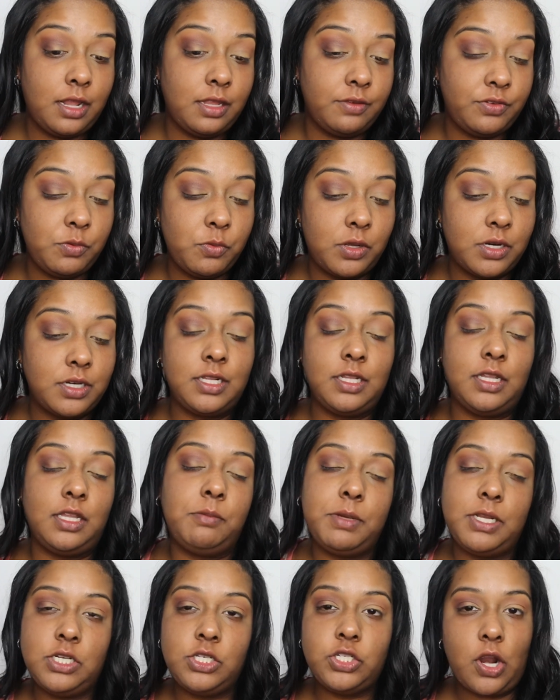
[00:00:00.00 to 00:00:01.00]
If you want it a little
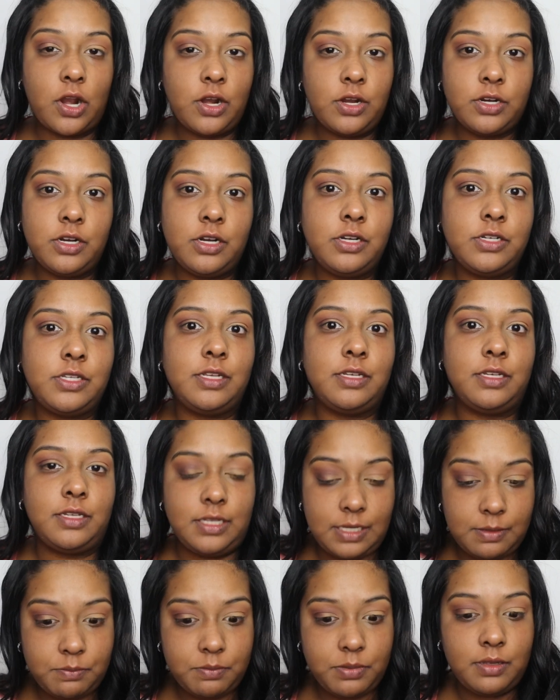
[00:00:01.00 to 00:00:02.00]
bit darker, then
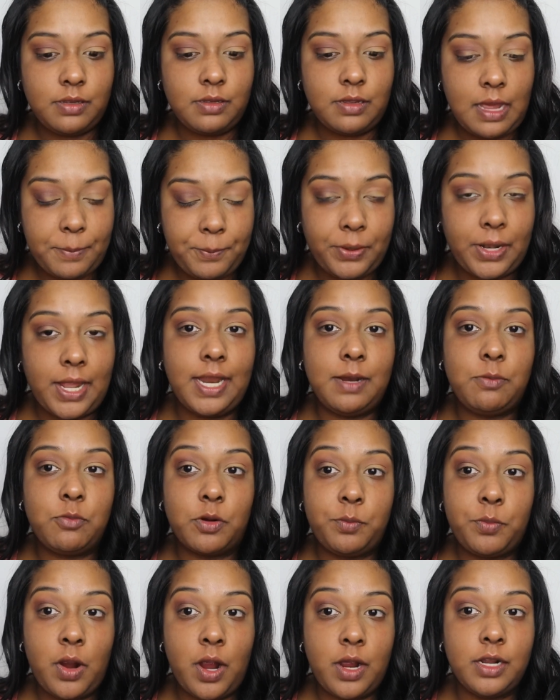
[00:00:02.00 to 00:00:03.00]
keep applying more
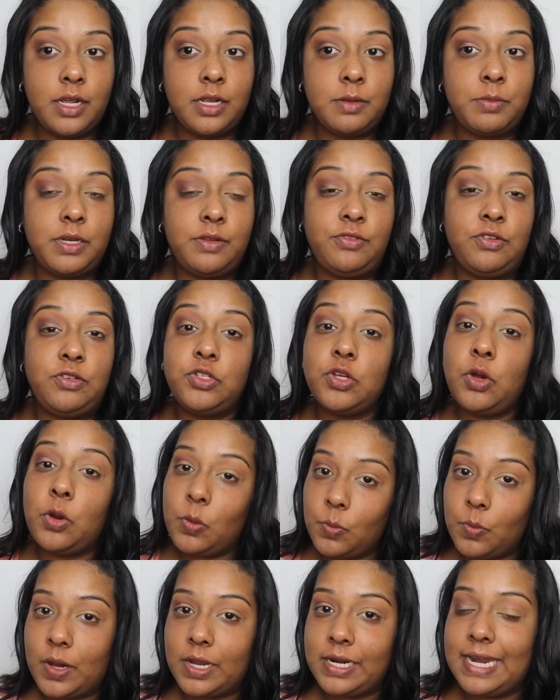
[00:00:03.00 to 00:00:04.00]
product. But if you don't
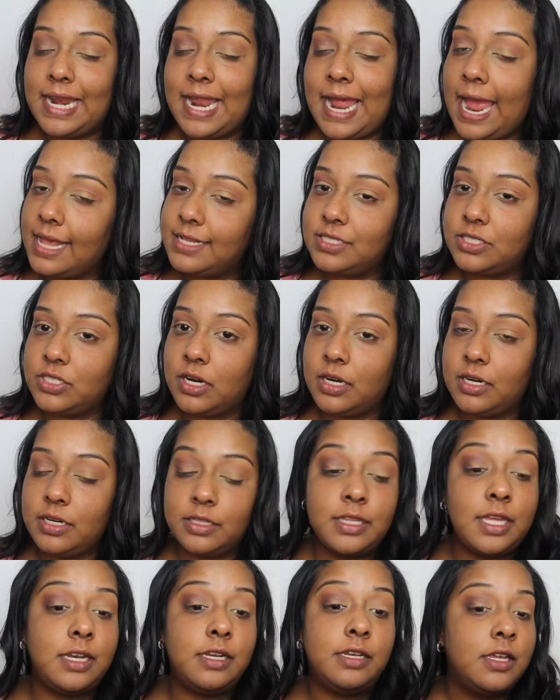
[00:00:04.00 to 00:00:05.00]
want it as dark,
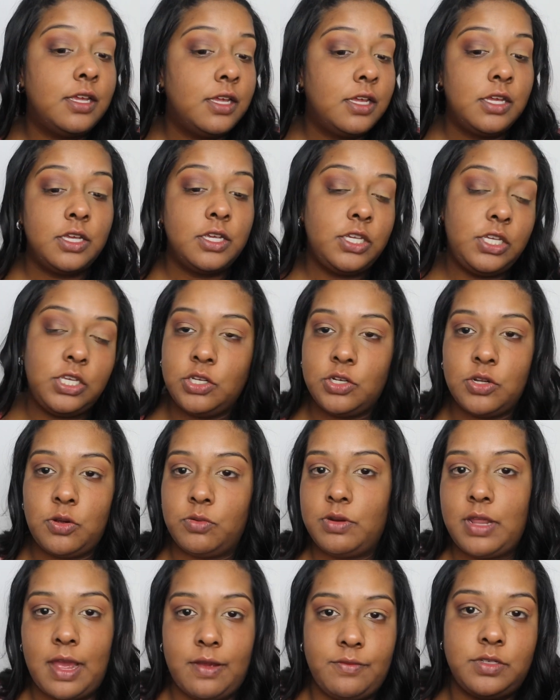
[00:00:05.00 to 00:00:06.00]
then you
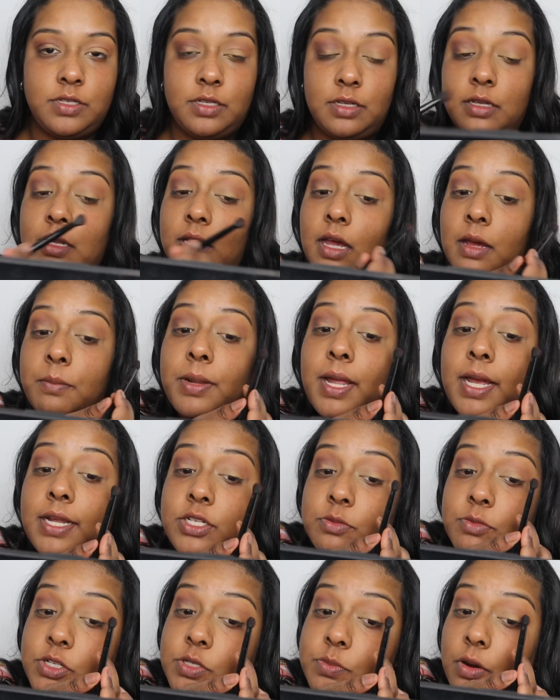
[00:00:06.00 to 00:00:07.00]
don't have to apply
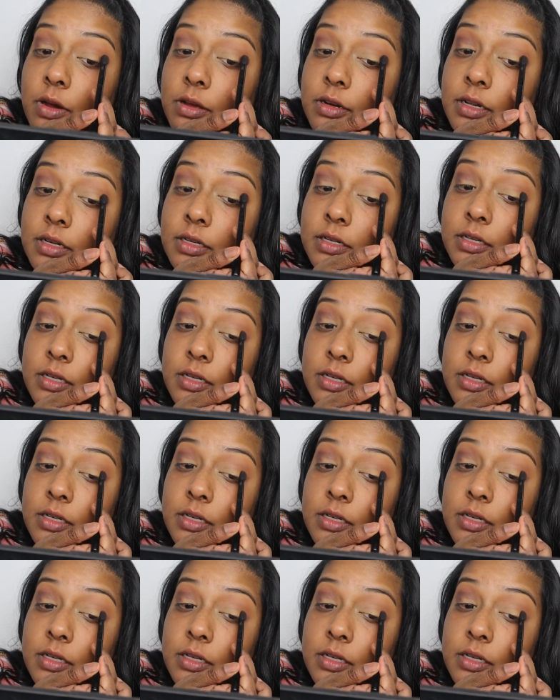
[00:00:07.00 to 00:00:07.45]
too much product.